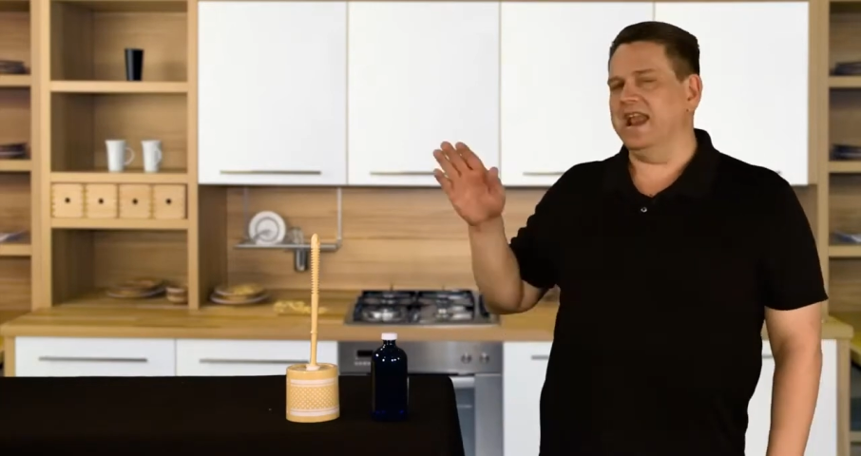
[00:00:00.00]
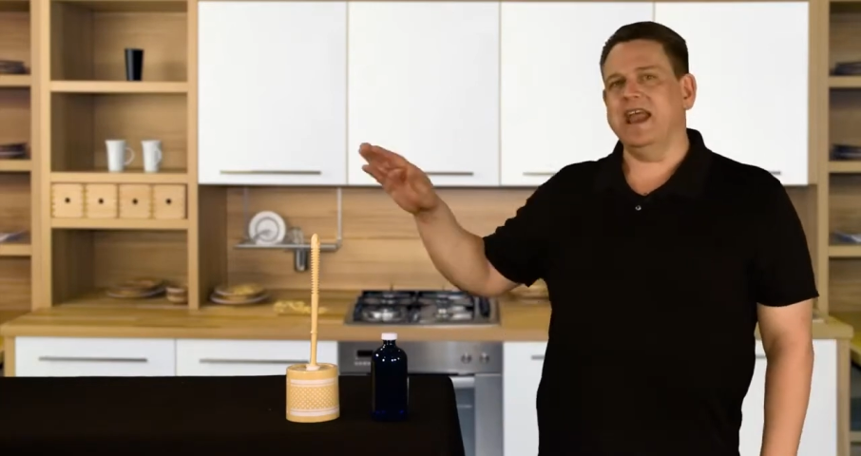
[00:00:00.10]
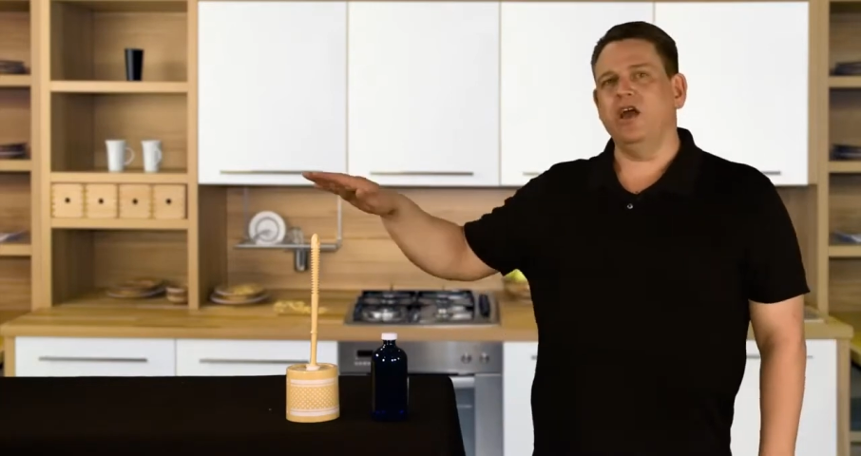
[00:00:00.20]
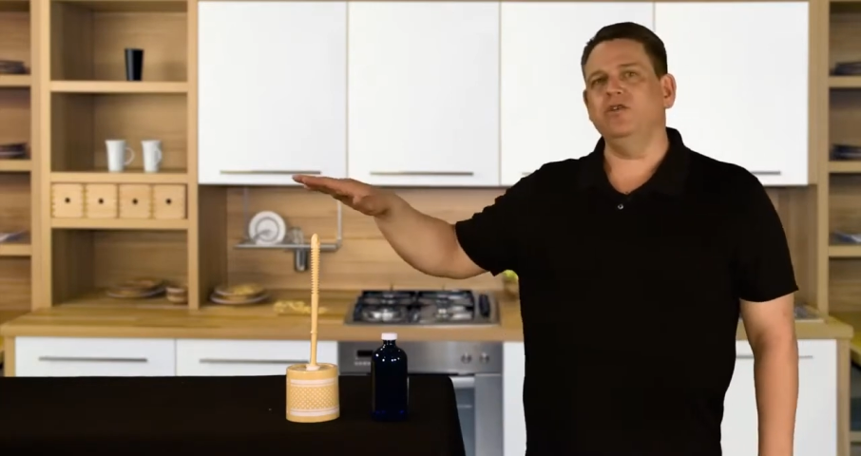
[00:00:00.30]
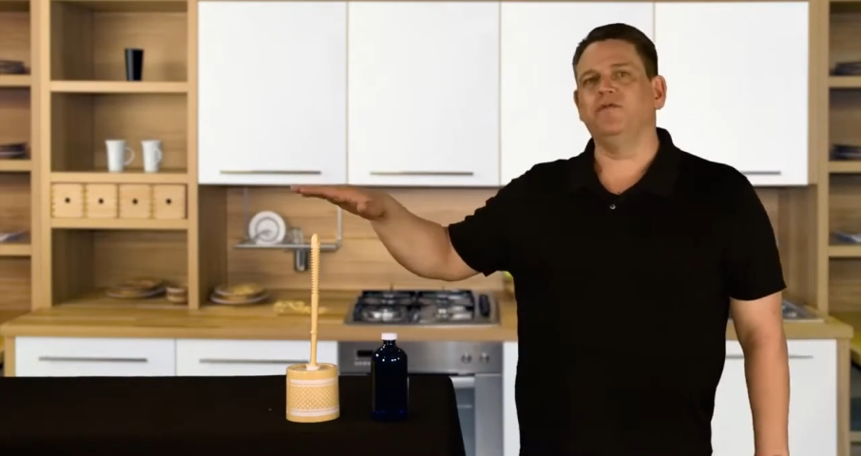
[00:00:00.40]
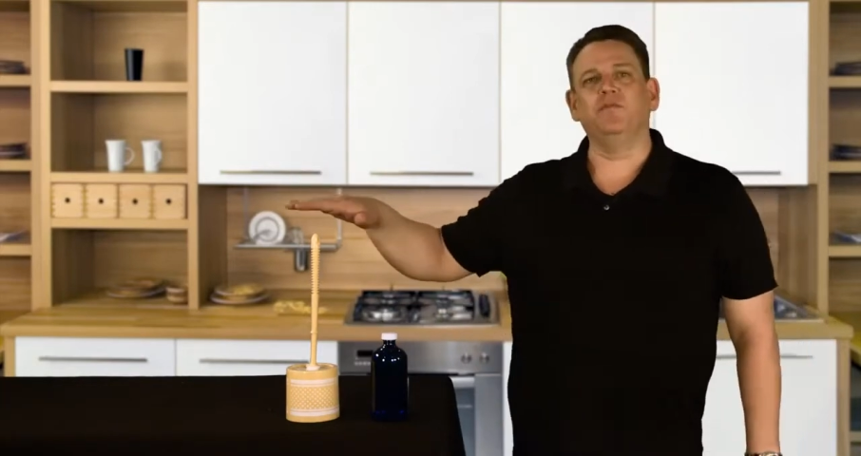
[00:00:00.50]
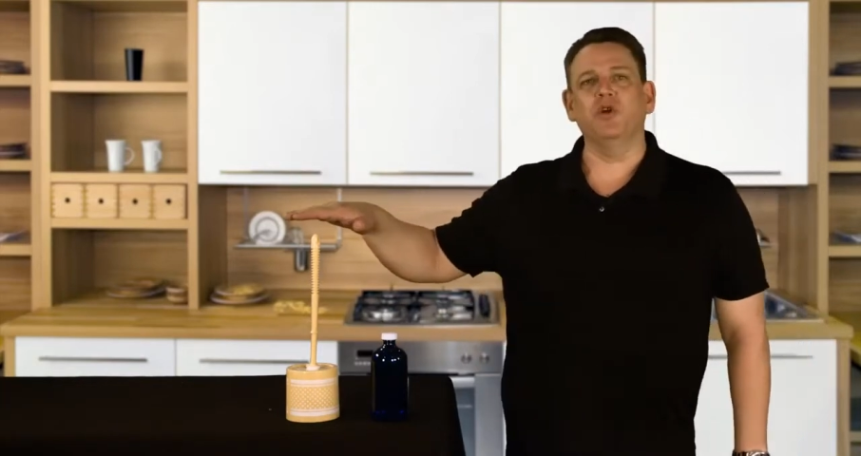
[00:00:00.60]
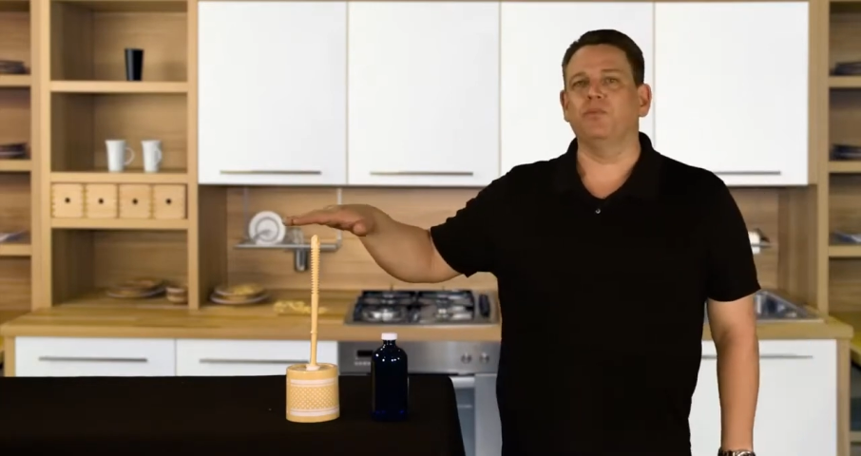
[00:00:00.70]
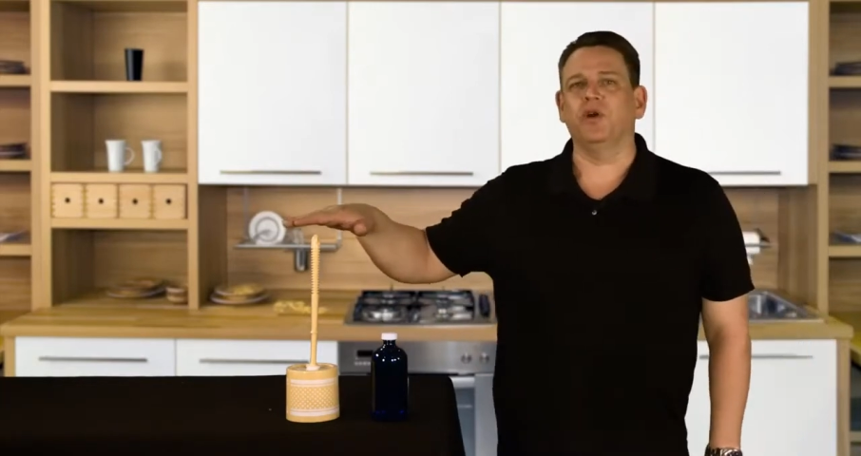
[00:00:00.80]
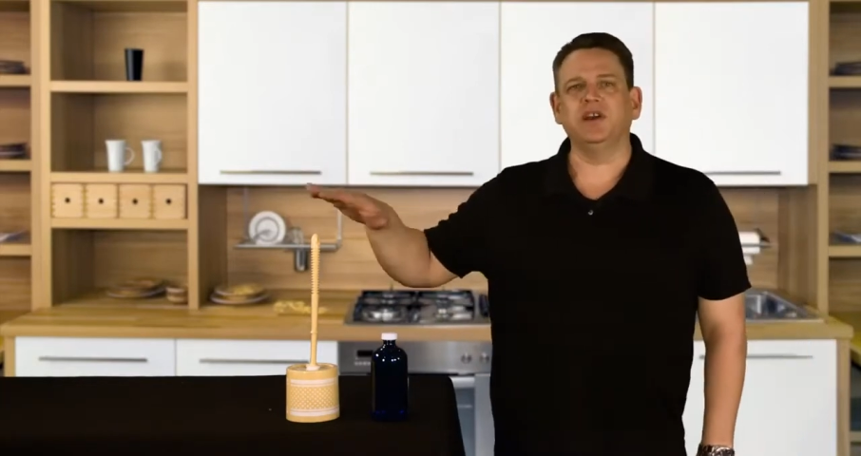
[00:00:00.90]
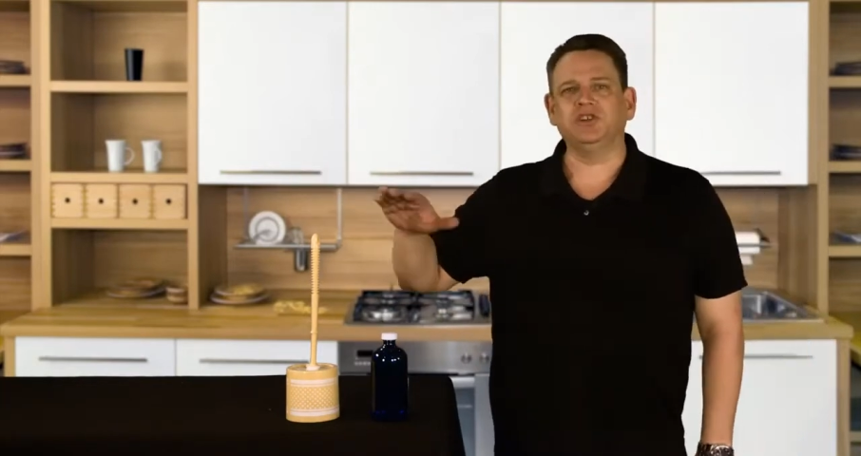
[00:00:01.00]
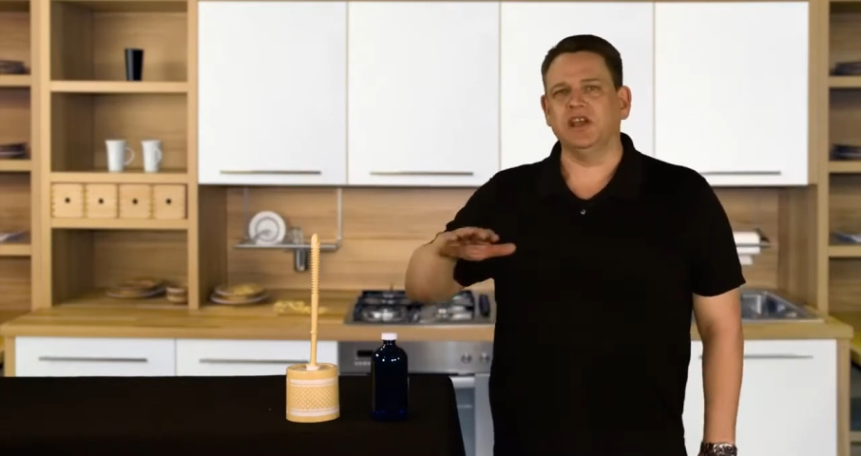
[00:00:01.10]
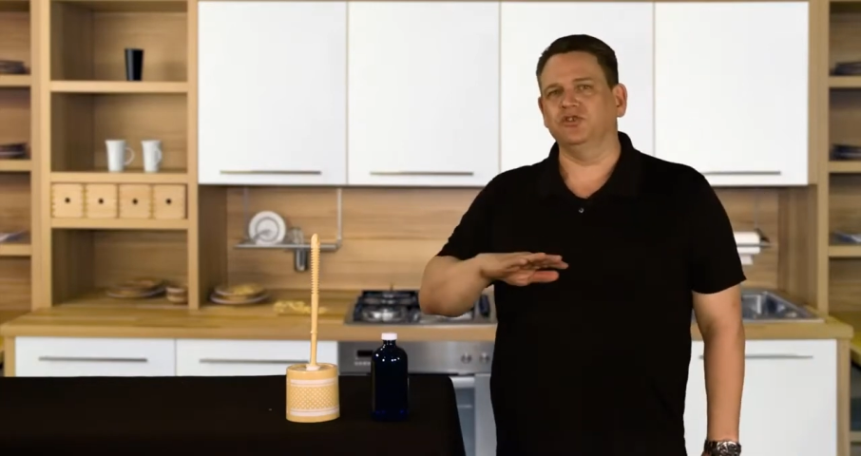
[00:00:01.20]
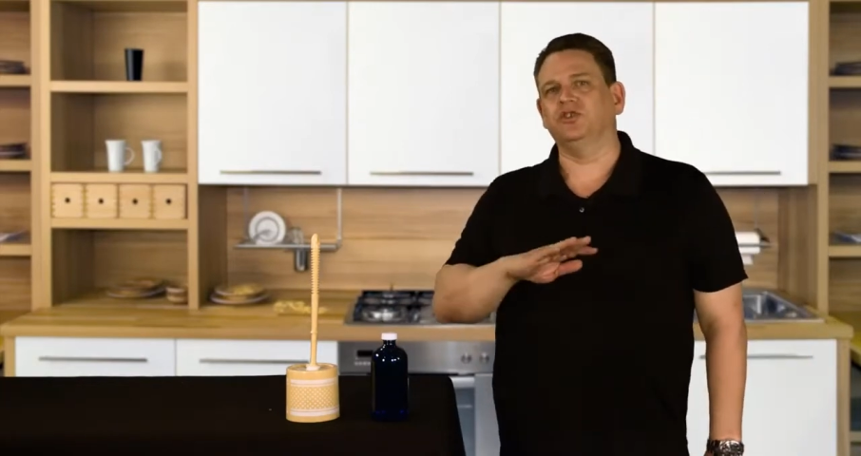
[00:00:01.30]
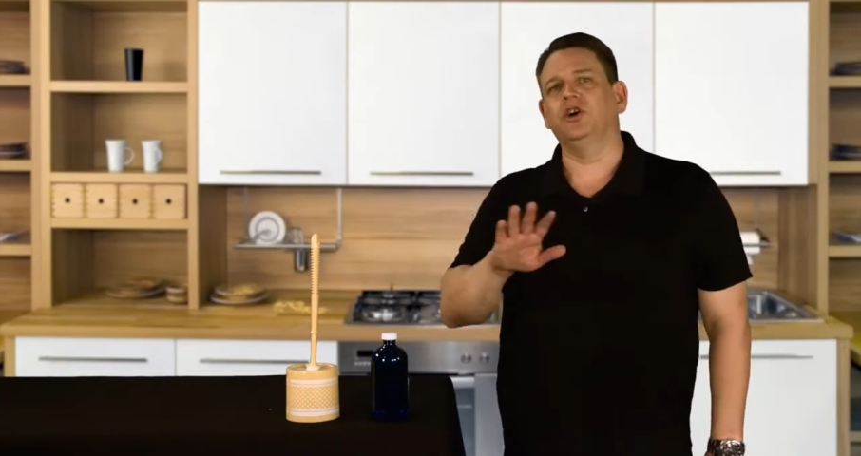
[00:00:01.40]
and now your brush
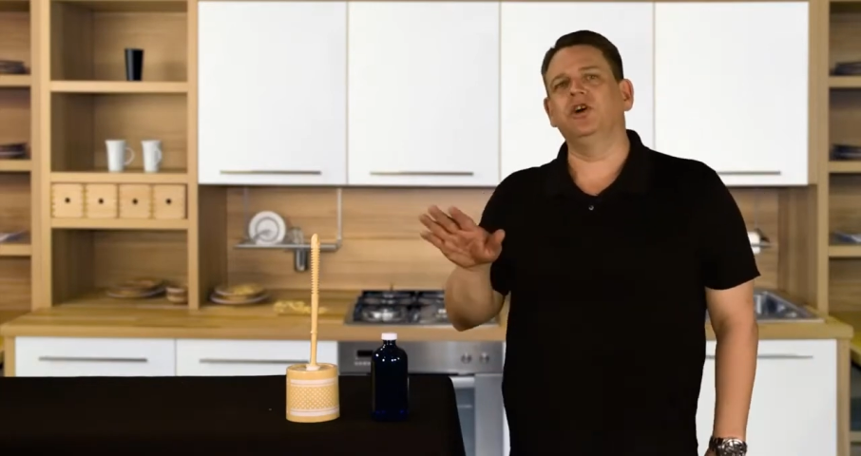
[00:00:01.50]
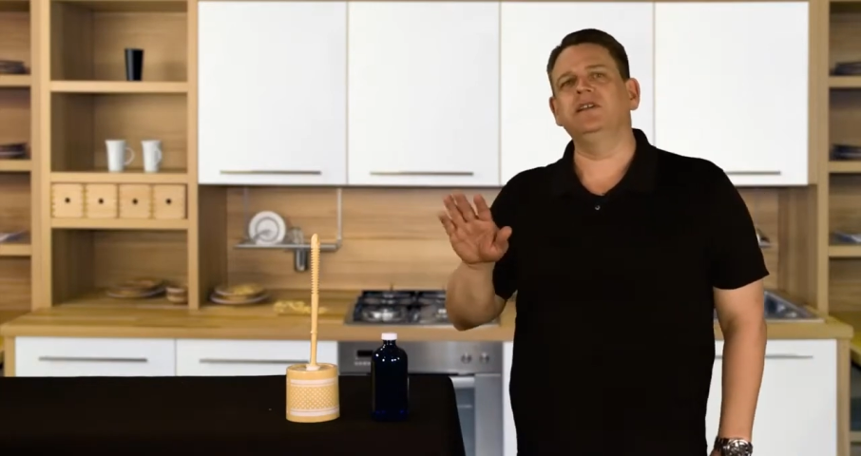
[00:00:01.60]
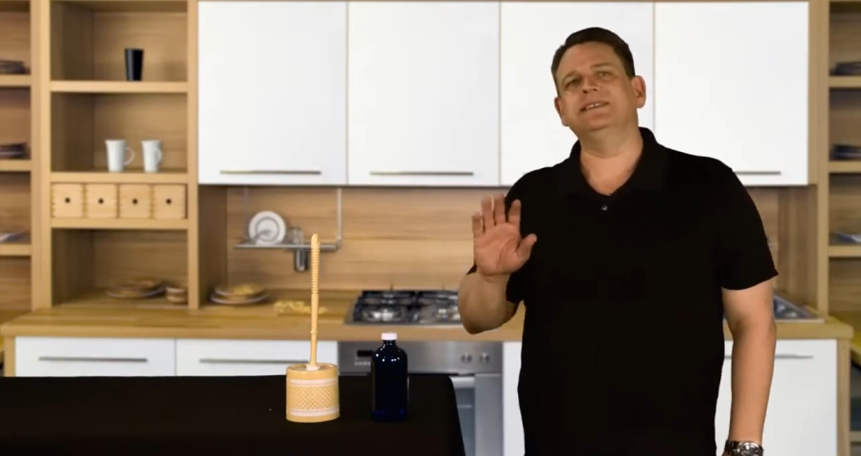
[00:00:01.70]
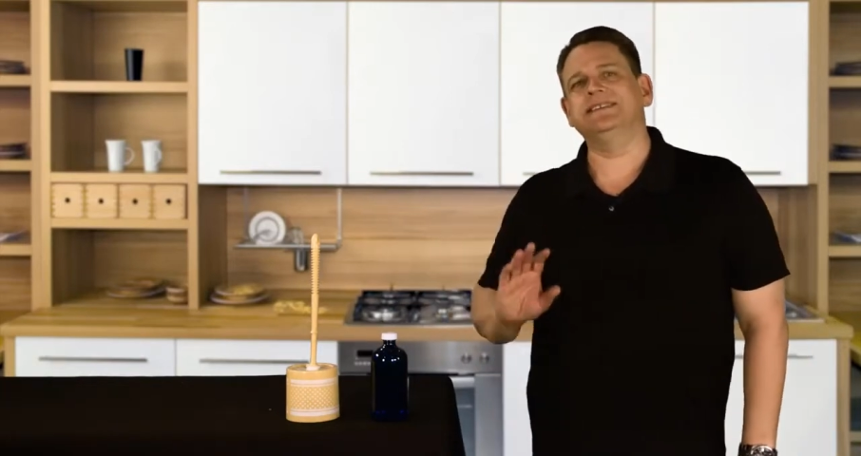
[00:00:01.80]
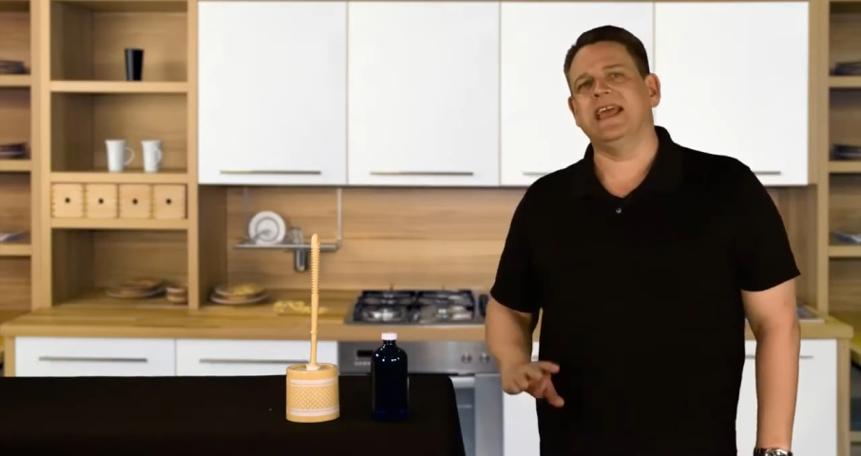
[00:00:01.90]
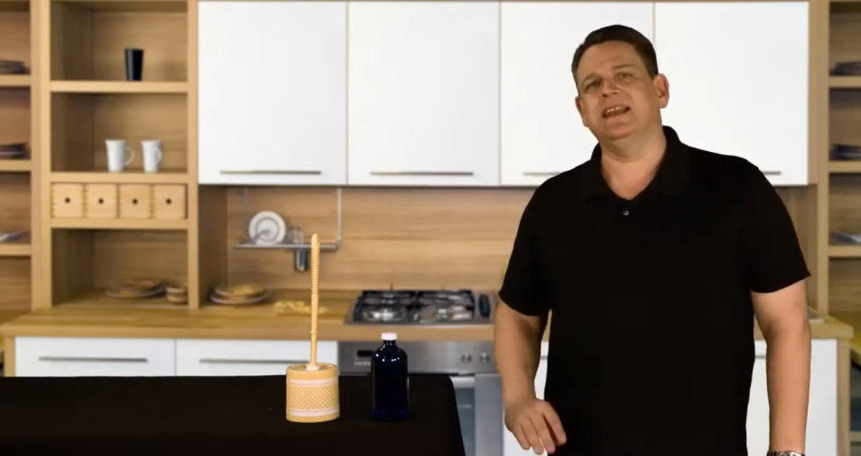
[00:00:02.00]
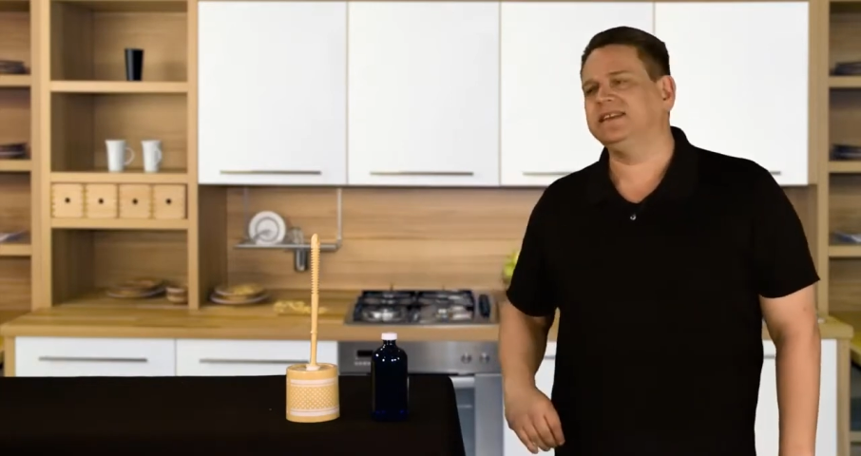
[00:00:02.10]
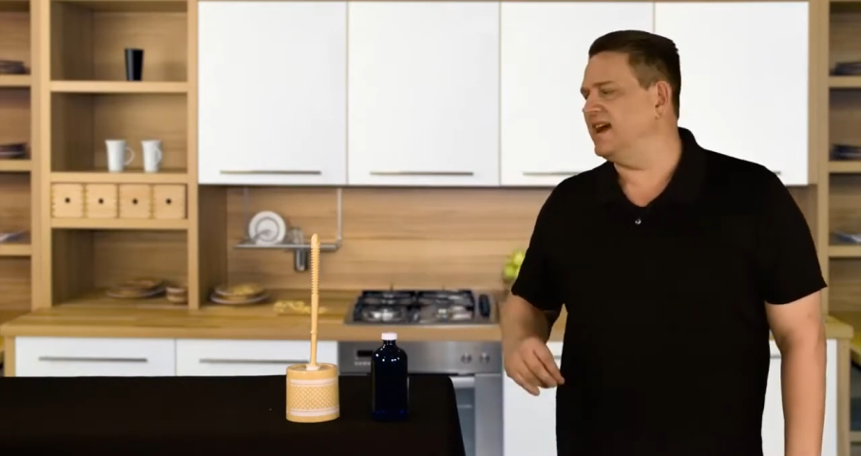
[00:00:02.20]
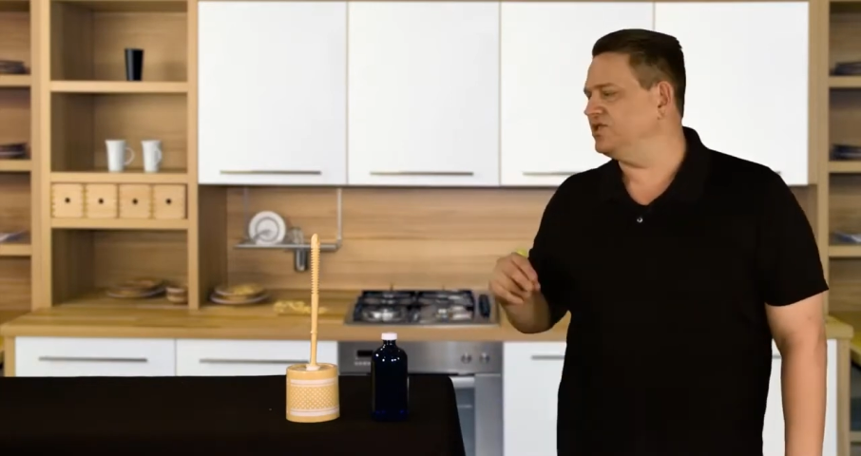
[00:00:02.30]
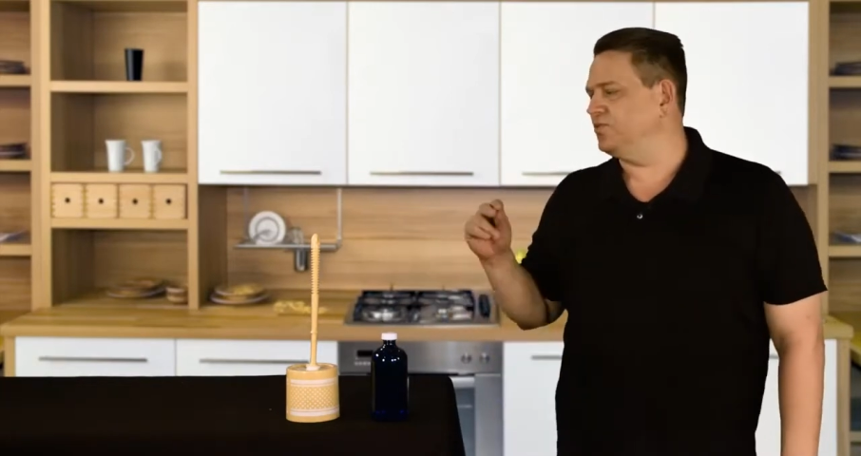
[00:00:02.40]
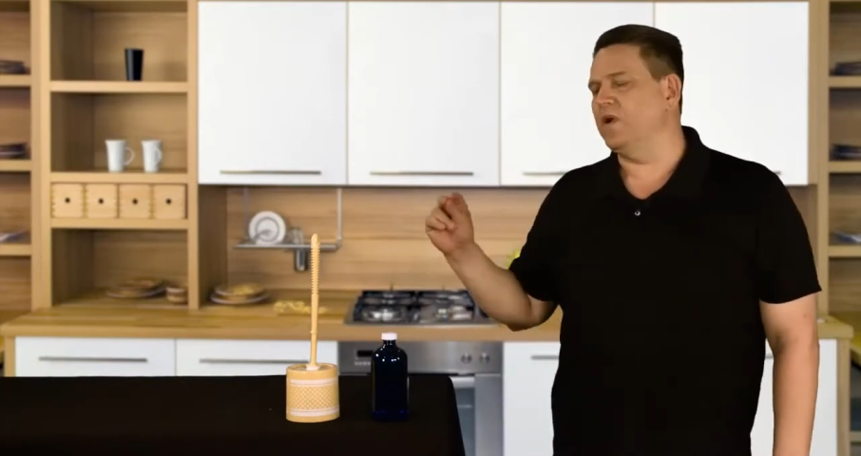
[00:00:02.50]
is good, sanitized,